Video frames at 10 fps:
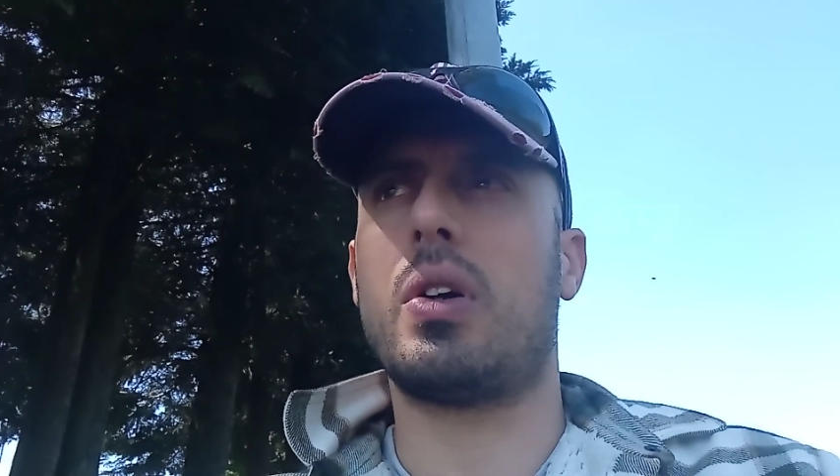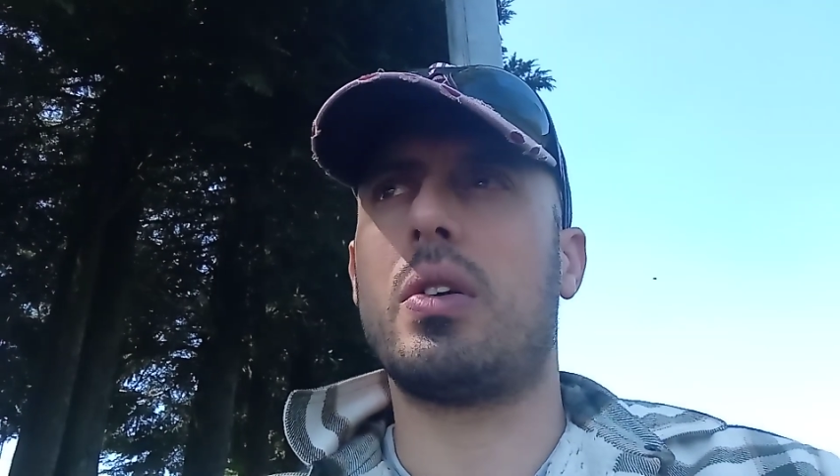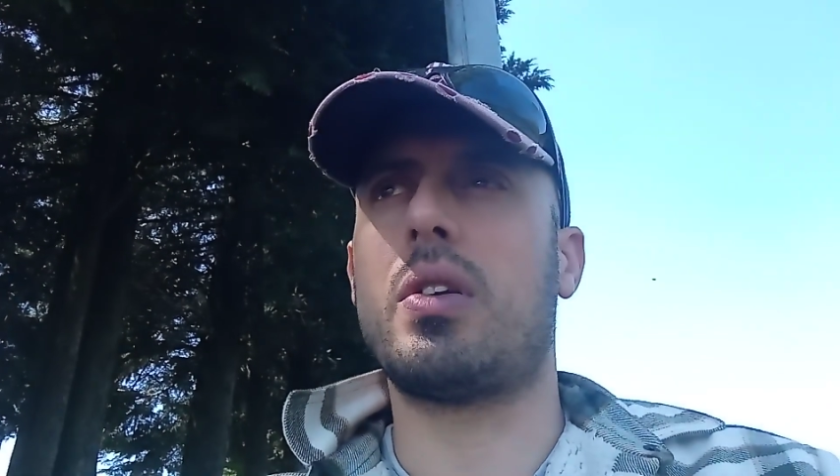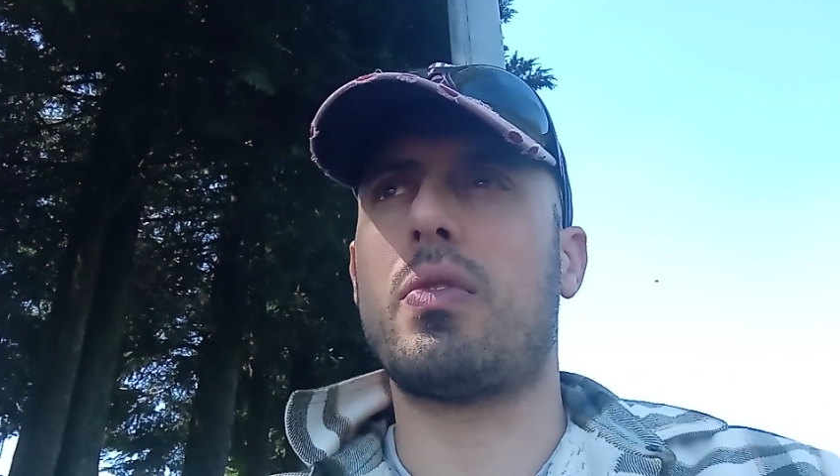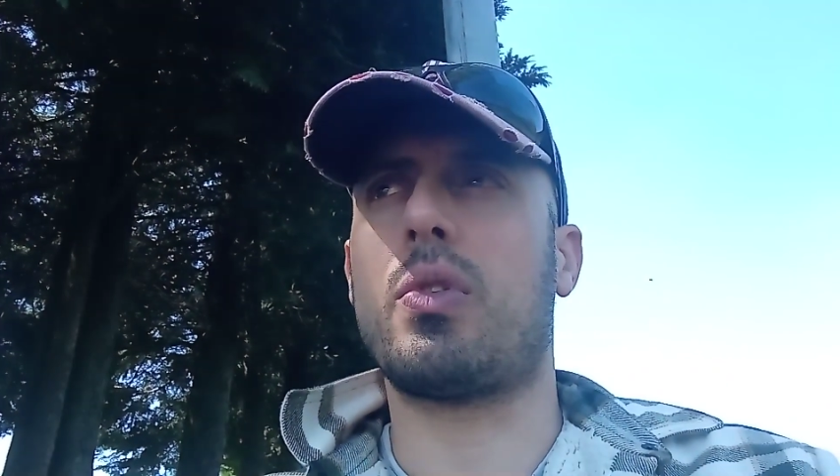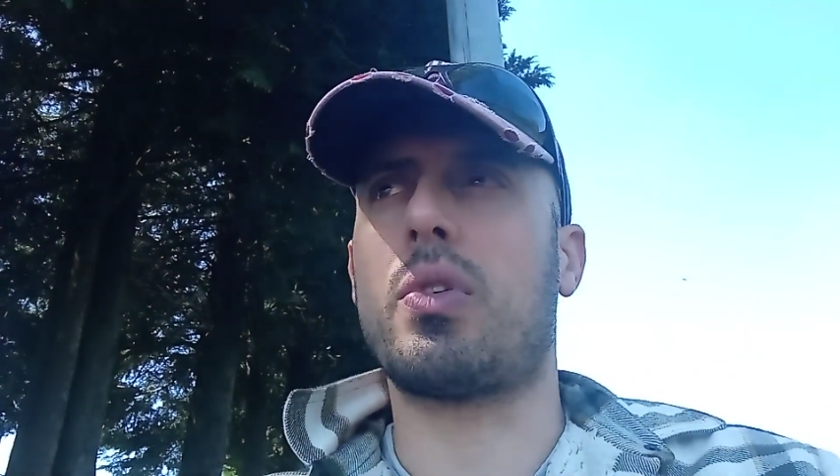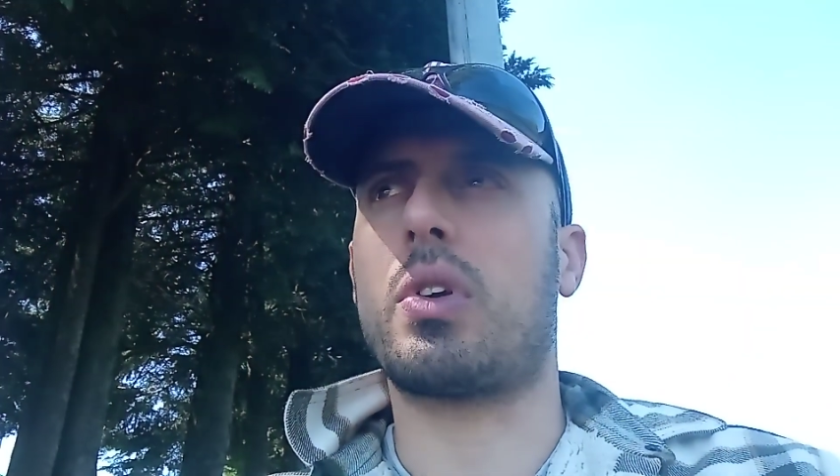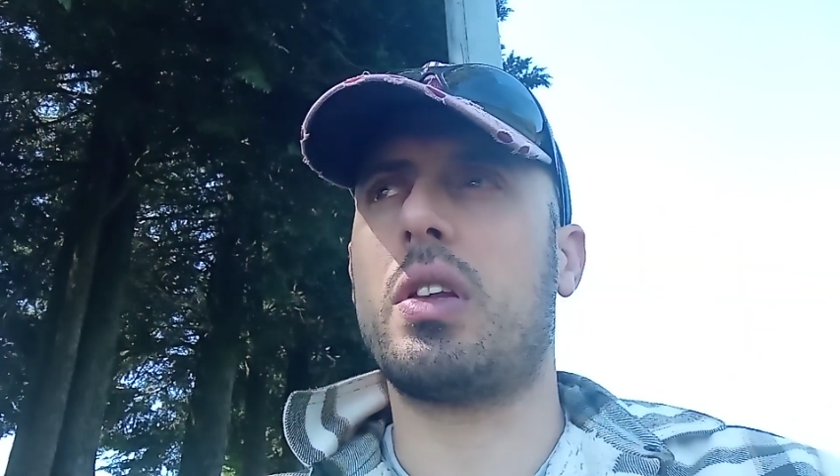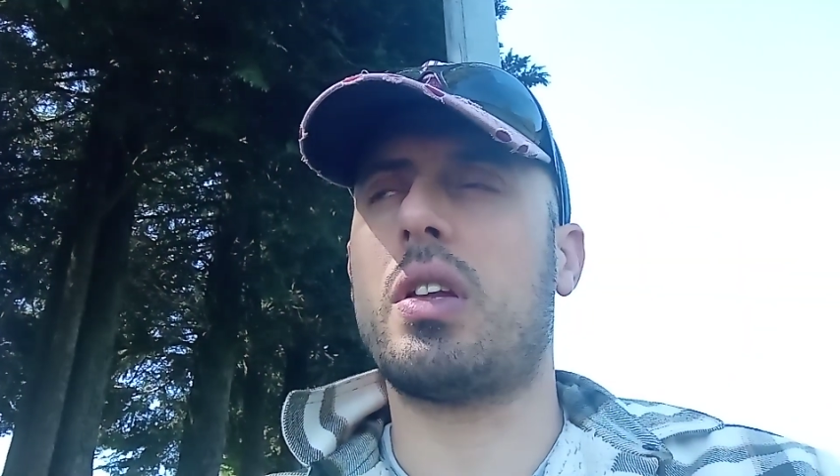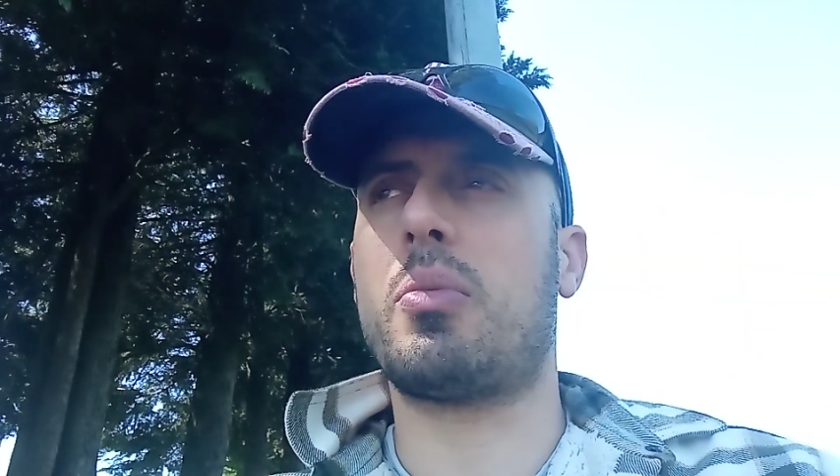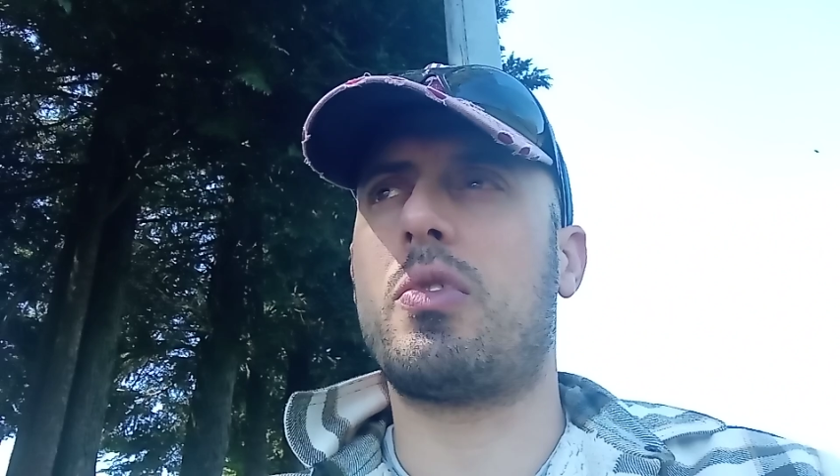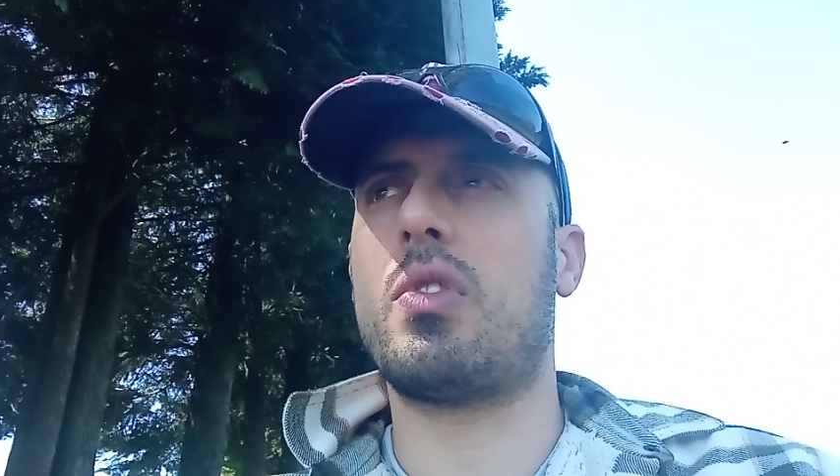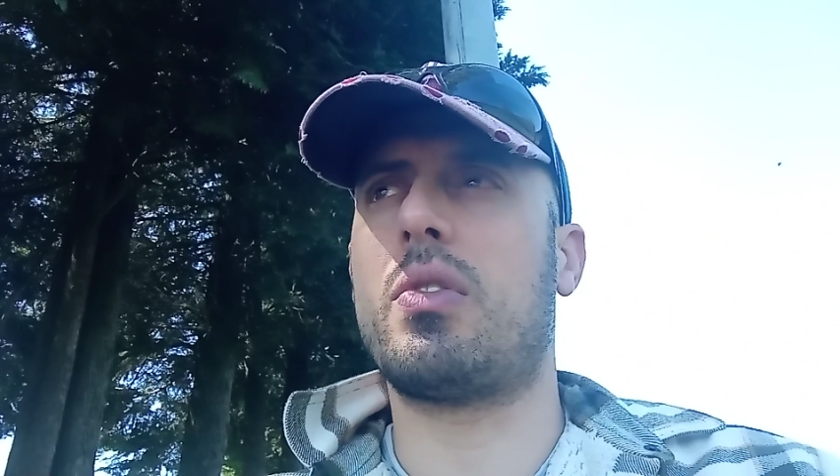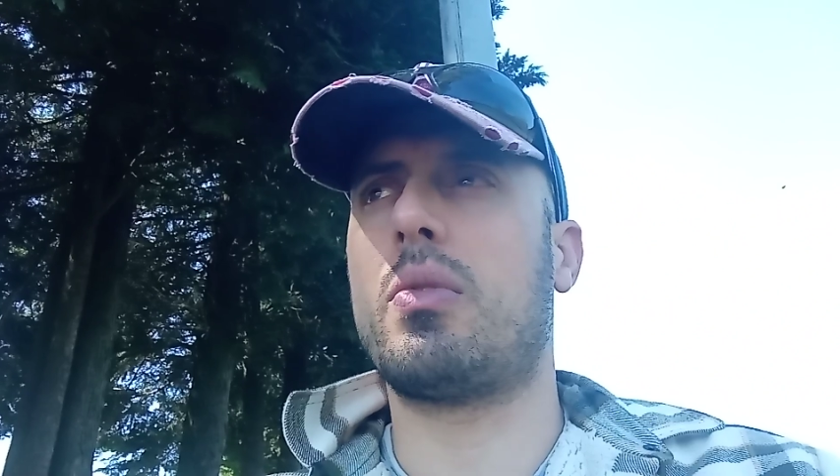They've also kidnapped children,